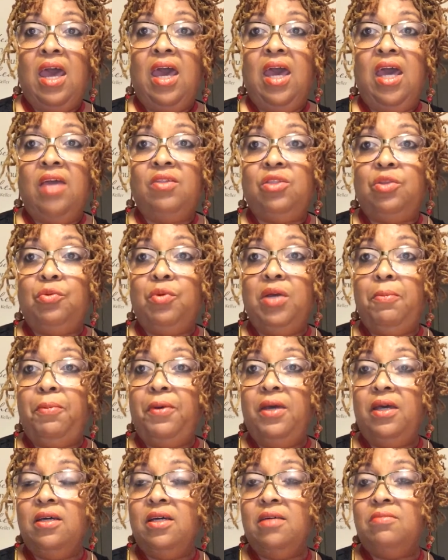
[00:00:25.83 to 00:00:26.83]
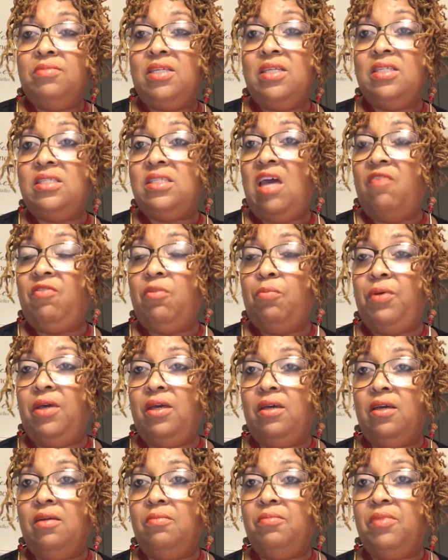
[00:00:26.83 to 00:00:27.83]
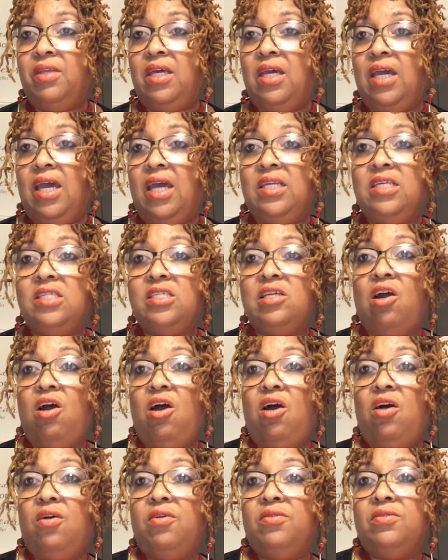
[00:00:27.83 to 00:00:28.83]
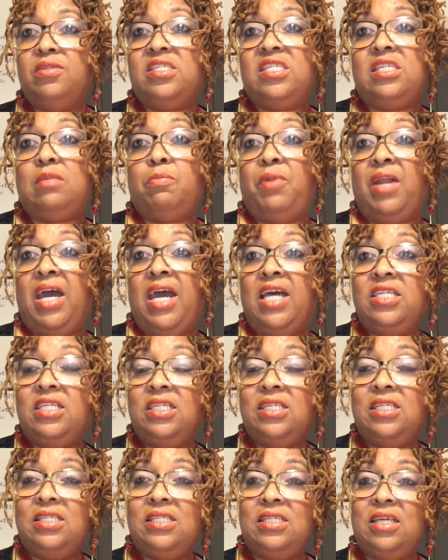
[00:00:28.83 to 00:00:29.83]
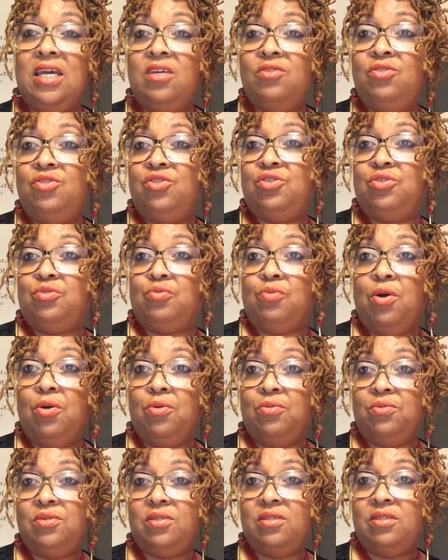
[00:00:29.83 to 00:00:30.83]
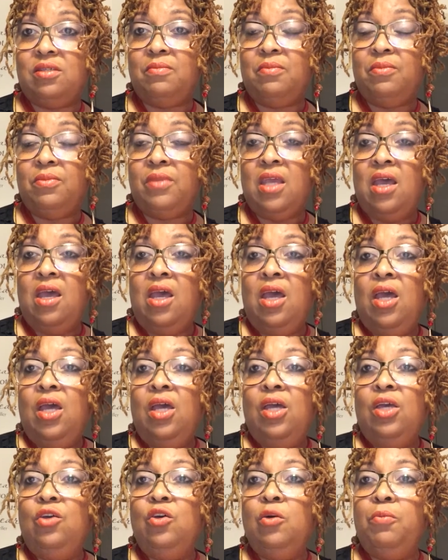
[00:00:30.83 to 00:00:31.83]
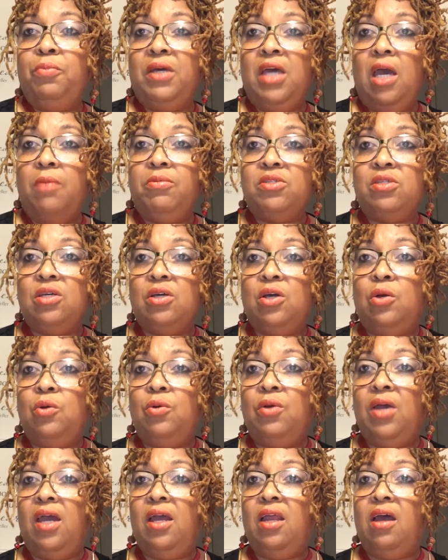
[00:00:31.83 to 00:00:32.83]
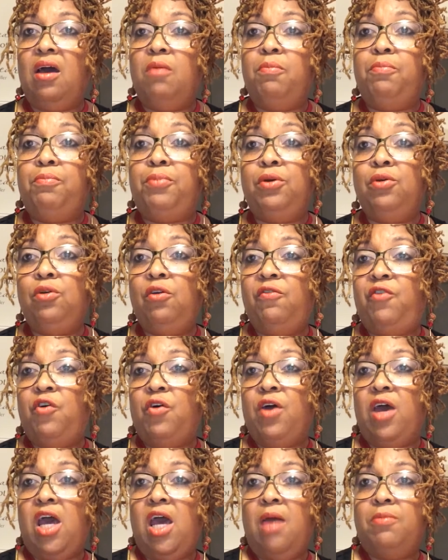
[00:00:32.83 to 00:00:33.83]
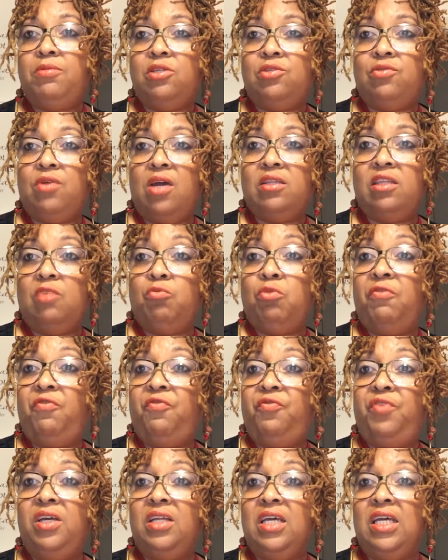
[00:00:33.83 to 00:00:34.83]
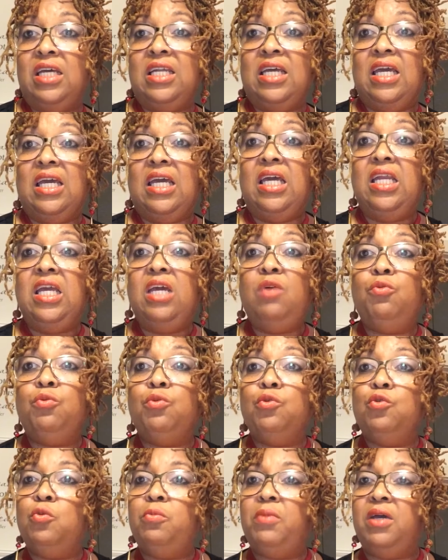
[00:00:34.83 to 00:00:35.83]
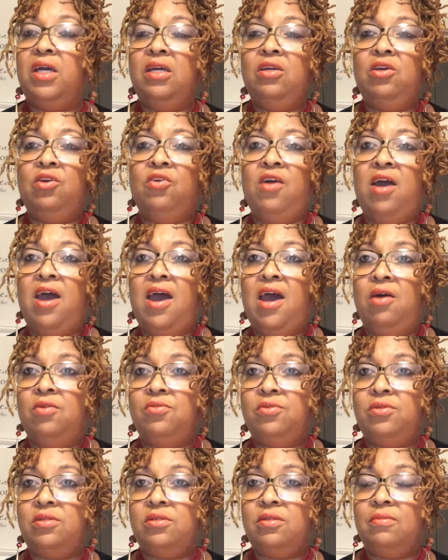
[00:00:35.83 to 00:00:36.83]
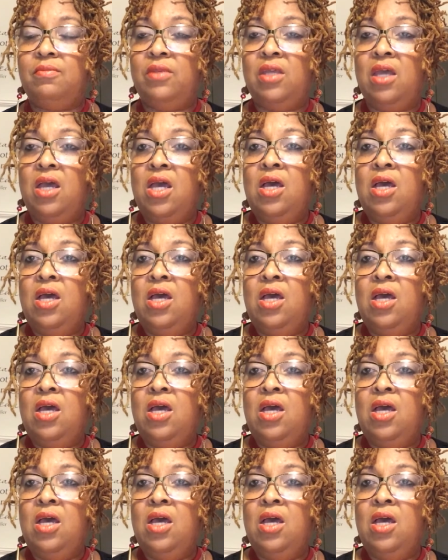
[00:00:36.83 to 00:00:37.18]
at 3 p.m. to 7 p.m. And it's called Splashes and Strokes. You'll be able to create a beautiful abstract that will fit in any room in your house.